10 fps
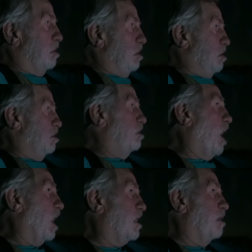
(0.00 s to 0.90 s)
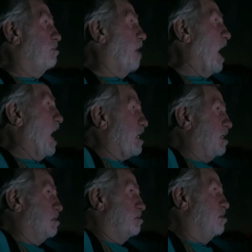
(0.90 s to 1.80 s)
and I come back
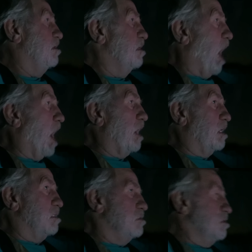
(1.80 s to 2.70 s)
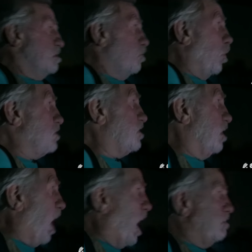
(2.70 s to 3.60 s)
and I went to
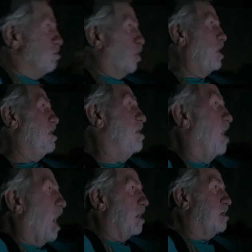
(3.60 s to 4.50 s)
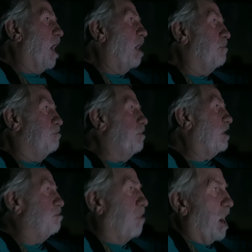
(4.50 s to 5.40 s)
line breed and I got Big
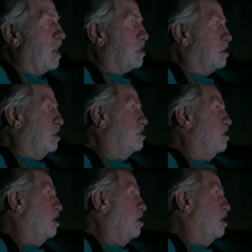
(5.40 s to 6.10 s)
Mike, and